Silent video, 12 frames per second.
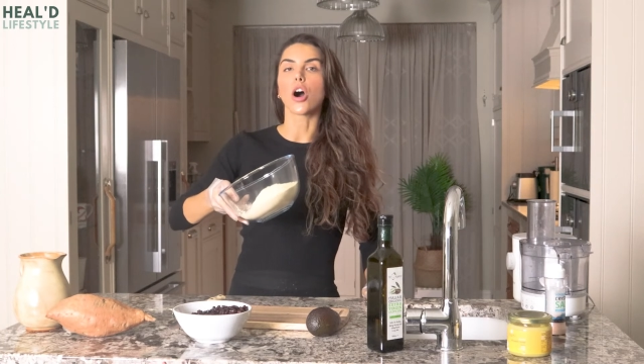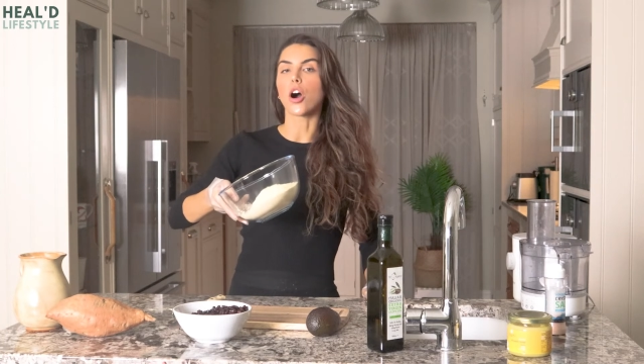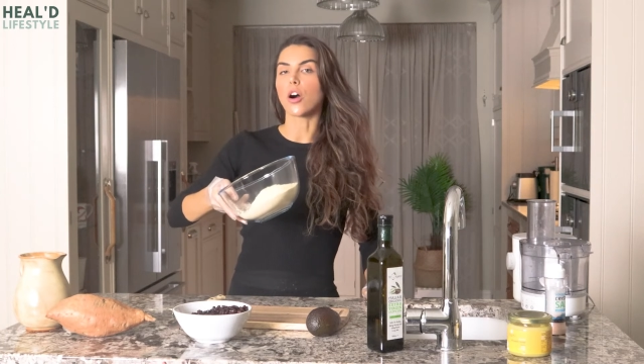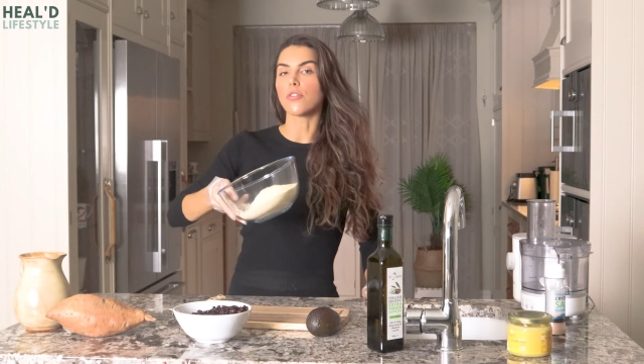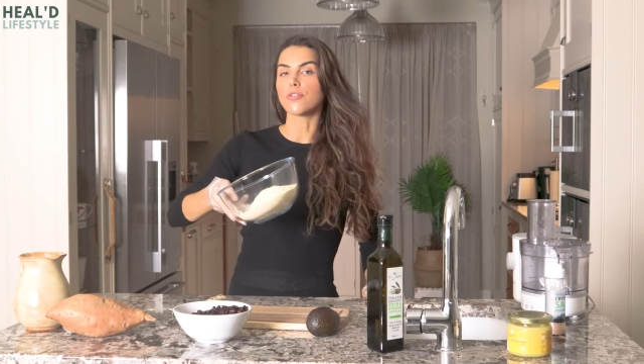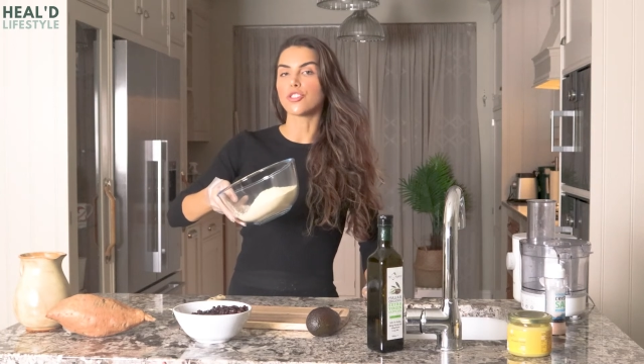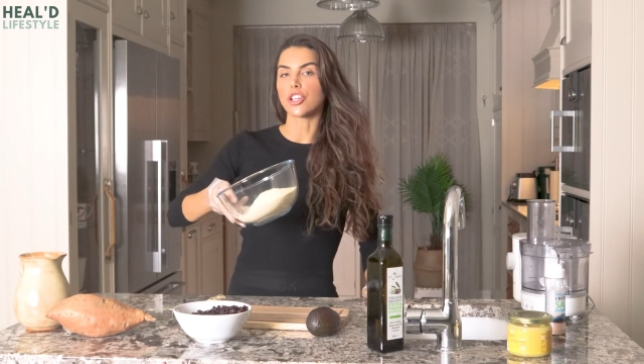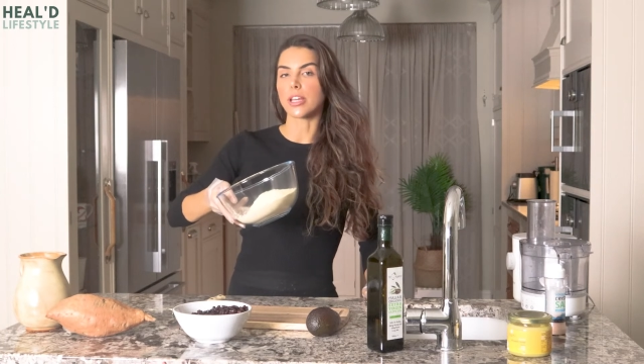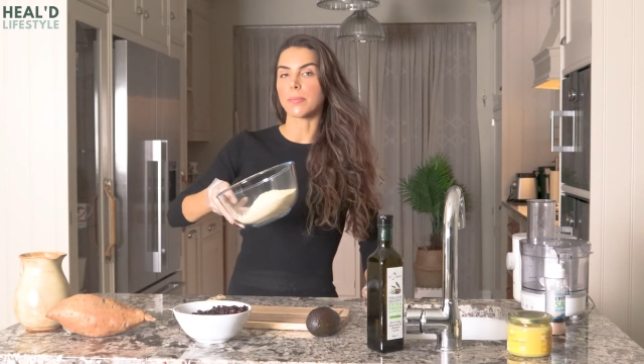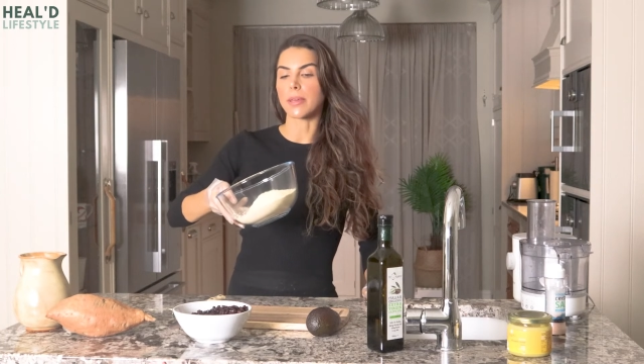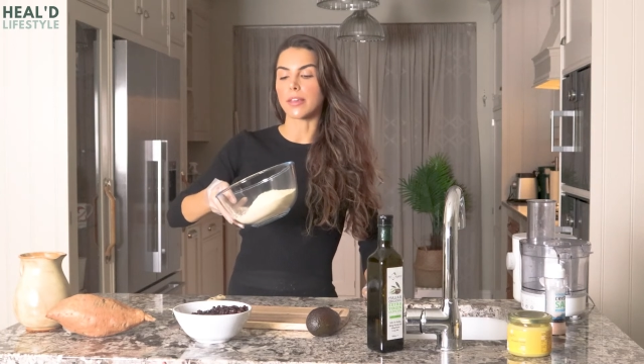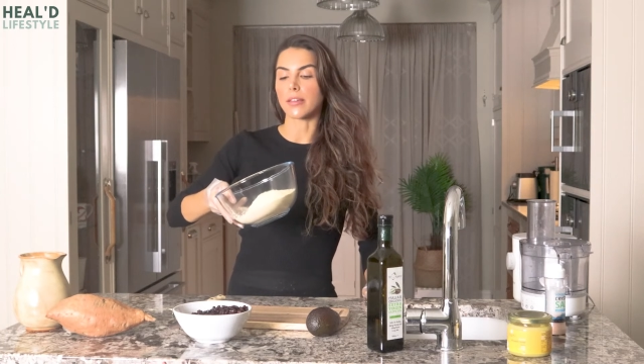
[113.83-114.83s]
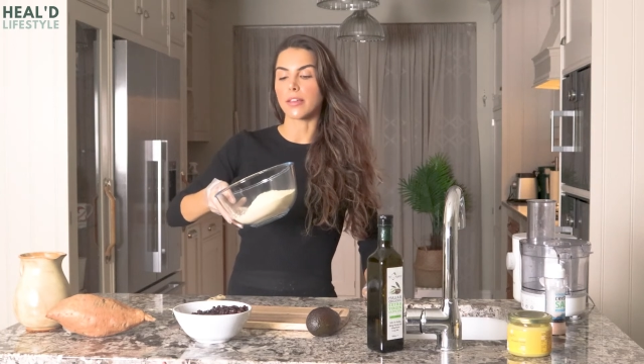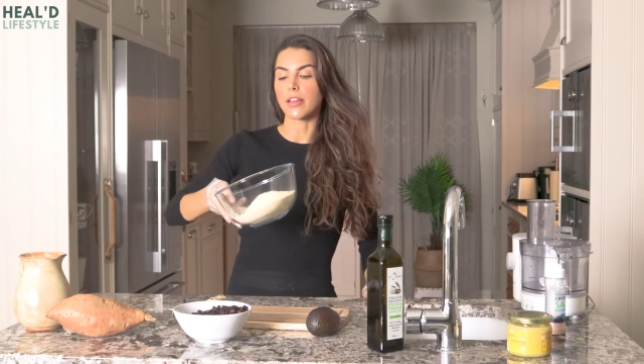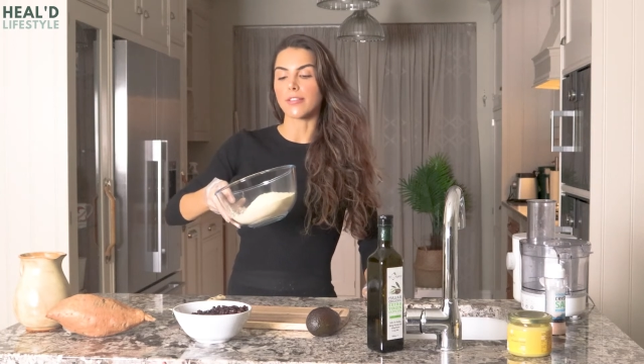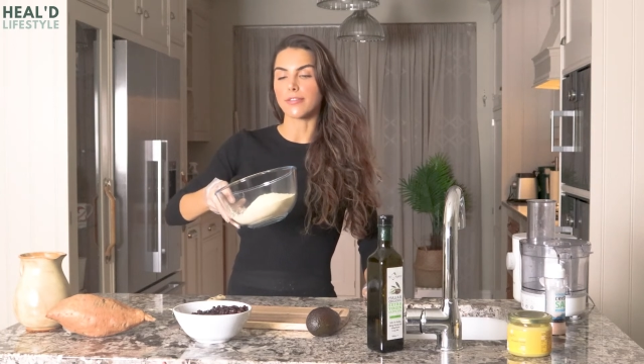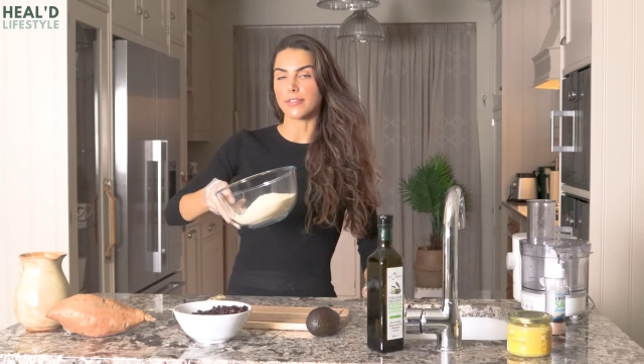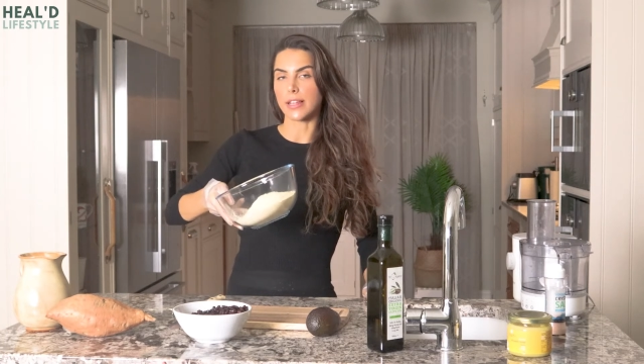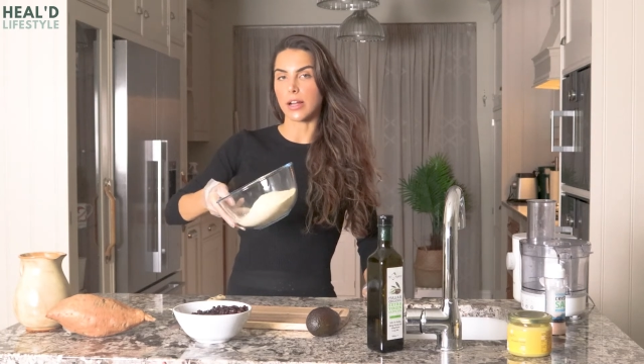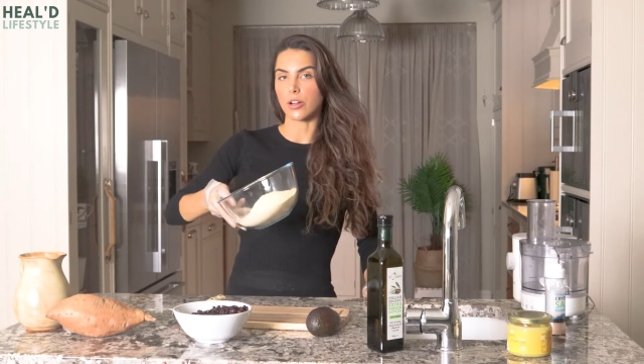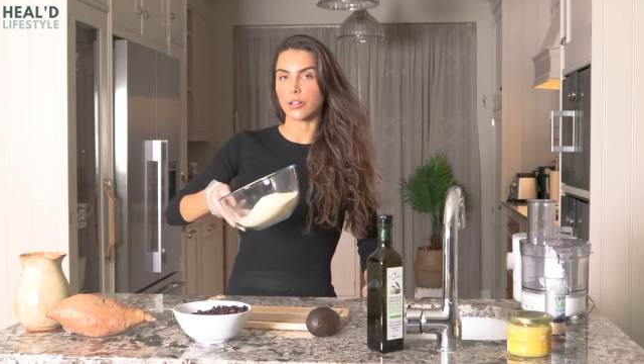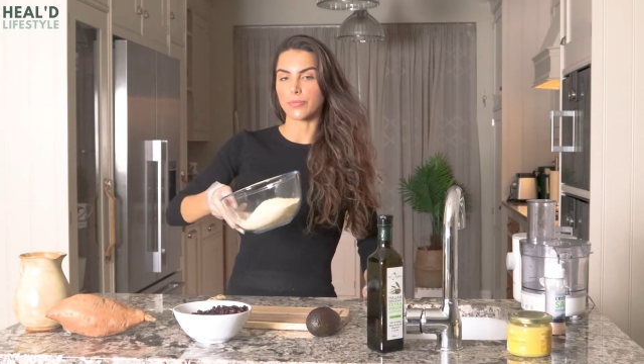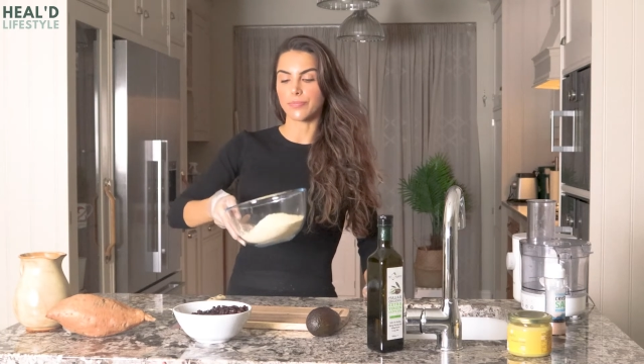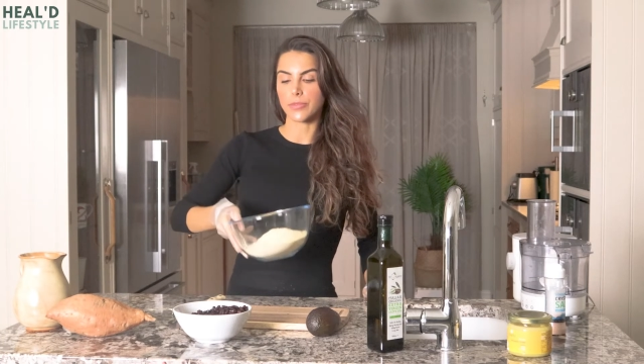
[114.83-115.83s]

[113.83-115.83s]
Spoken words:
of chickpea flour.